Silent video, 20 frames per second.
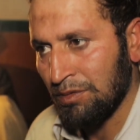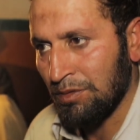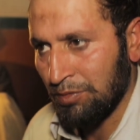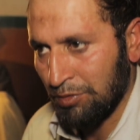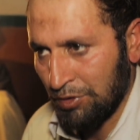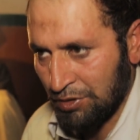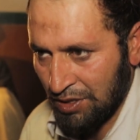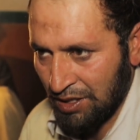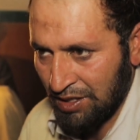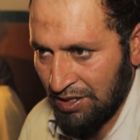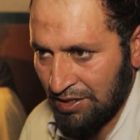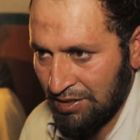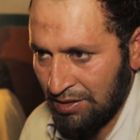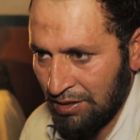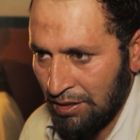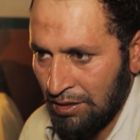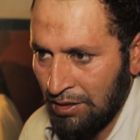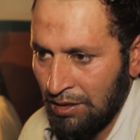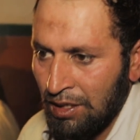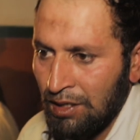This is a
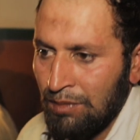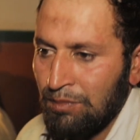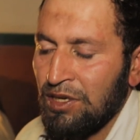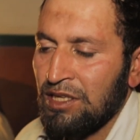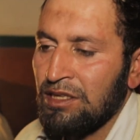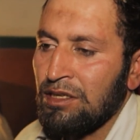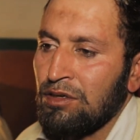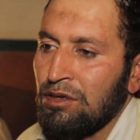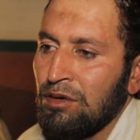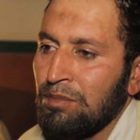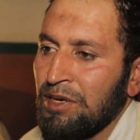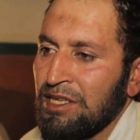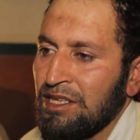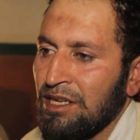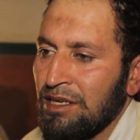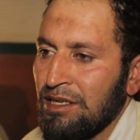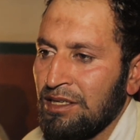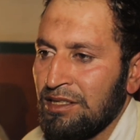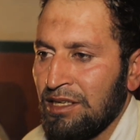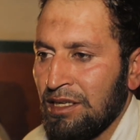dangerous creature.
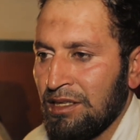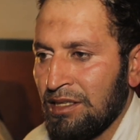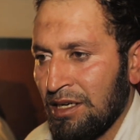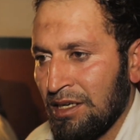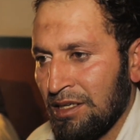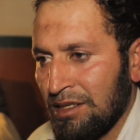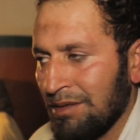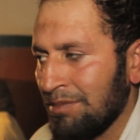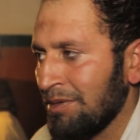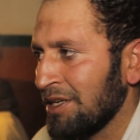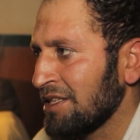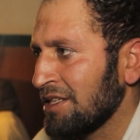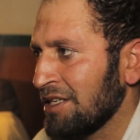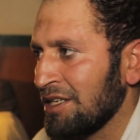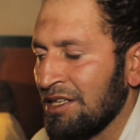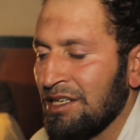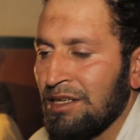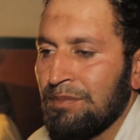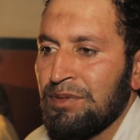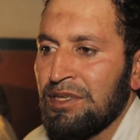It
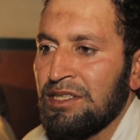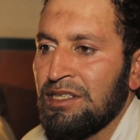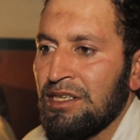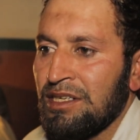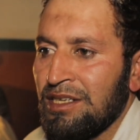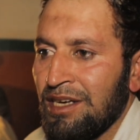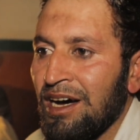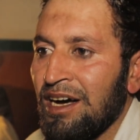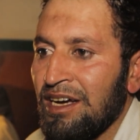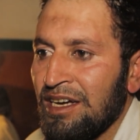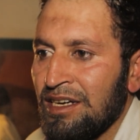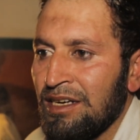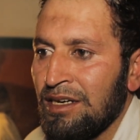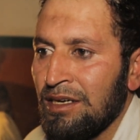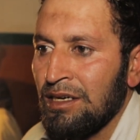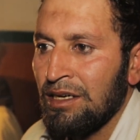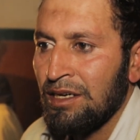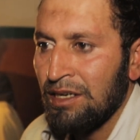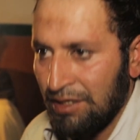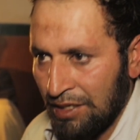threatened your life,
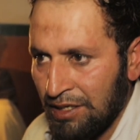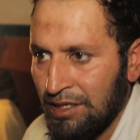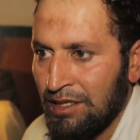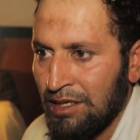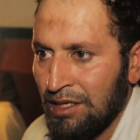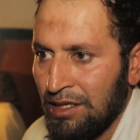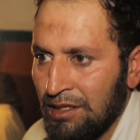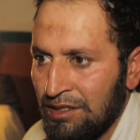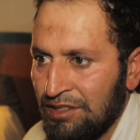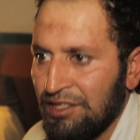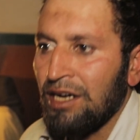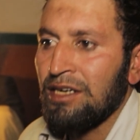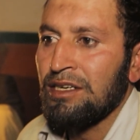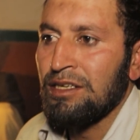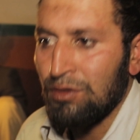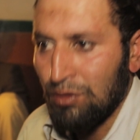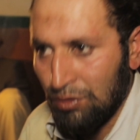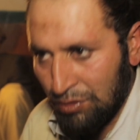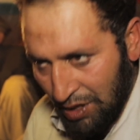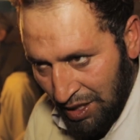and during this
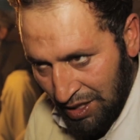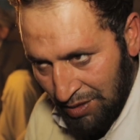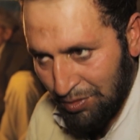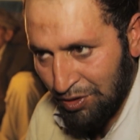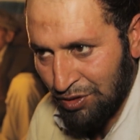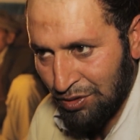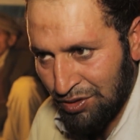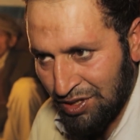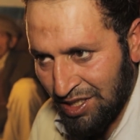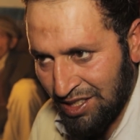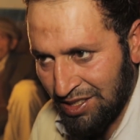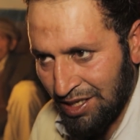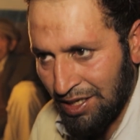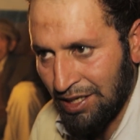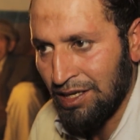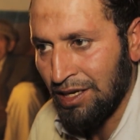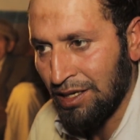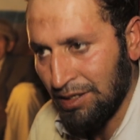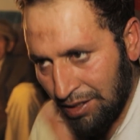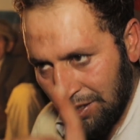ritual,
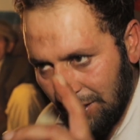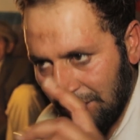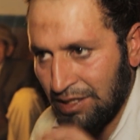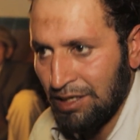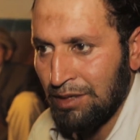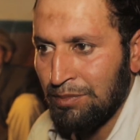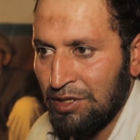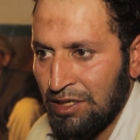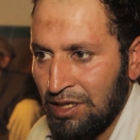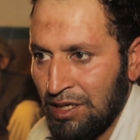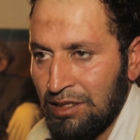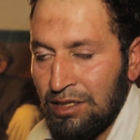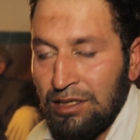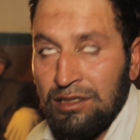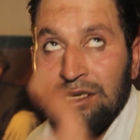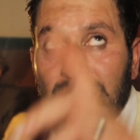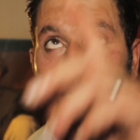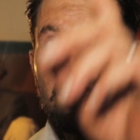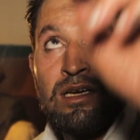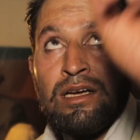and me as well.
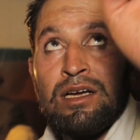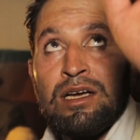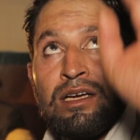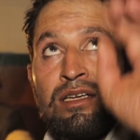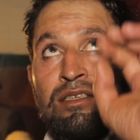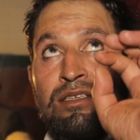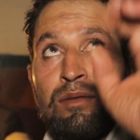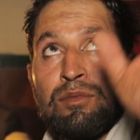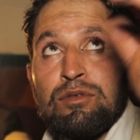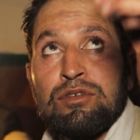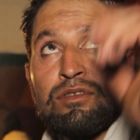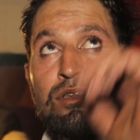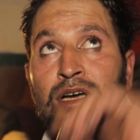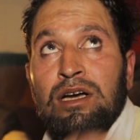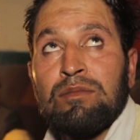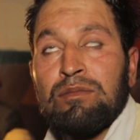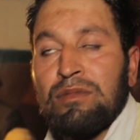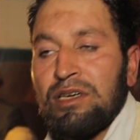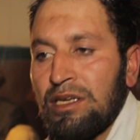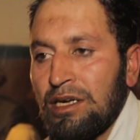When I kicked
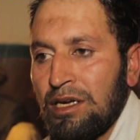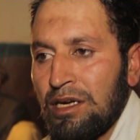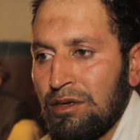it out,